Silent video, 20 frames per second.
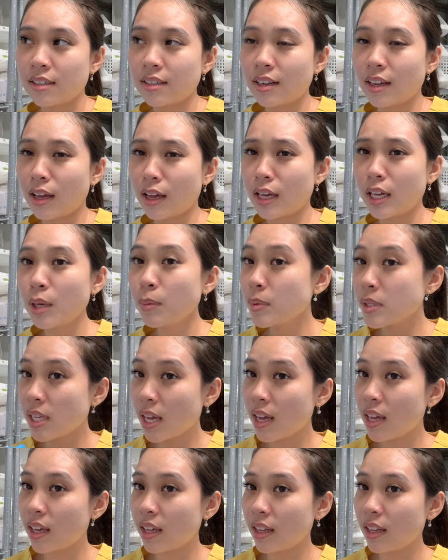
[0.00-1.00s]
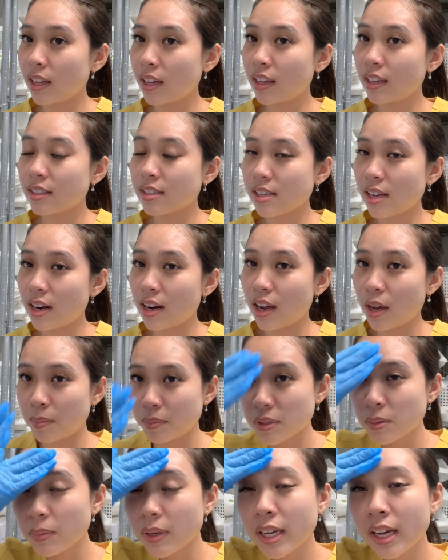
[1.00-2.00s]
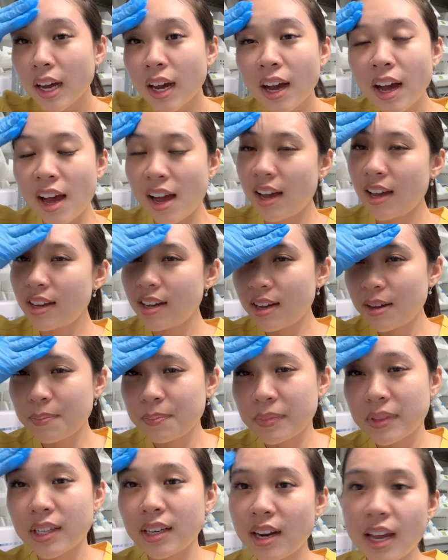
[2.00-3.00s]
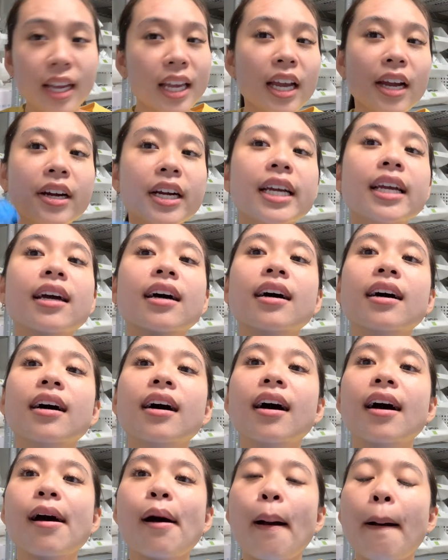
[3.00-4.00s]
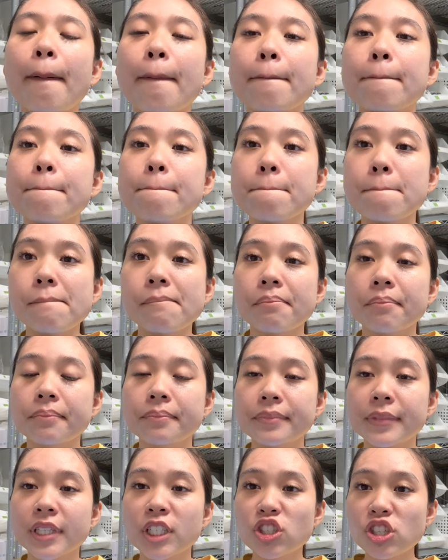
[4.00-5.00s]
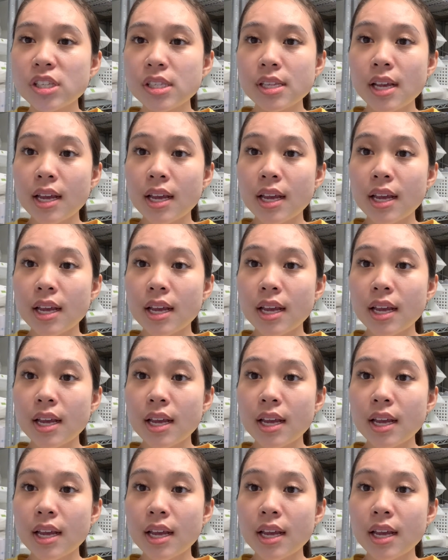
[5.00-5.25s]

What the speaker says: I keep saying it like it's gonna come to me. The neck area, just a